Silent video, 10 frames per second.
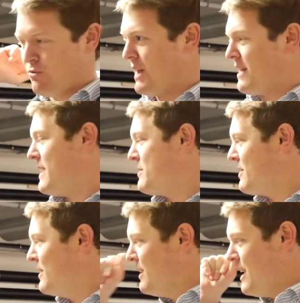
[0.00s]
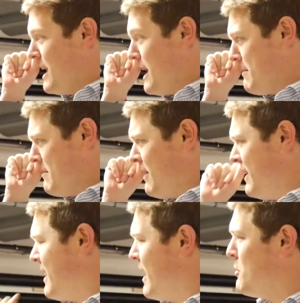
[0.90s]
Flat out. I
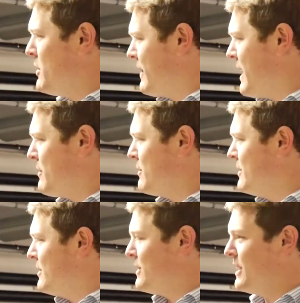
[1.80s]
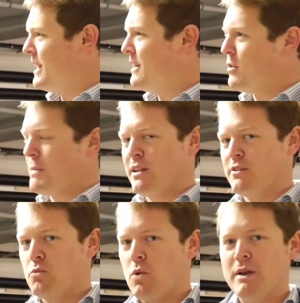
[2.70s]
think I worked out that in the space
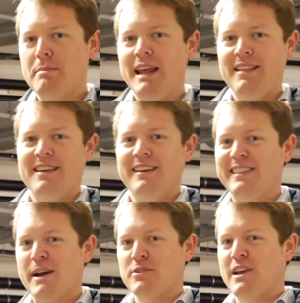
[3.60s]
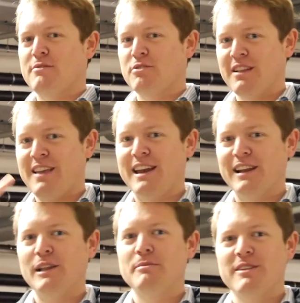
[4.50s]
of 1 minute, that was covering 10
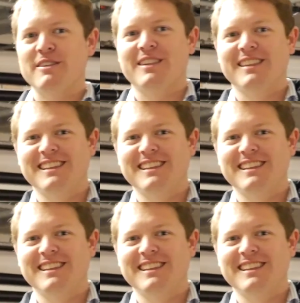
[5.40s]
kilometers.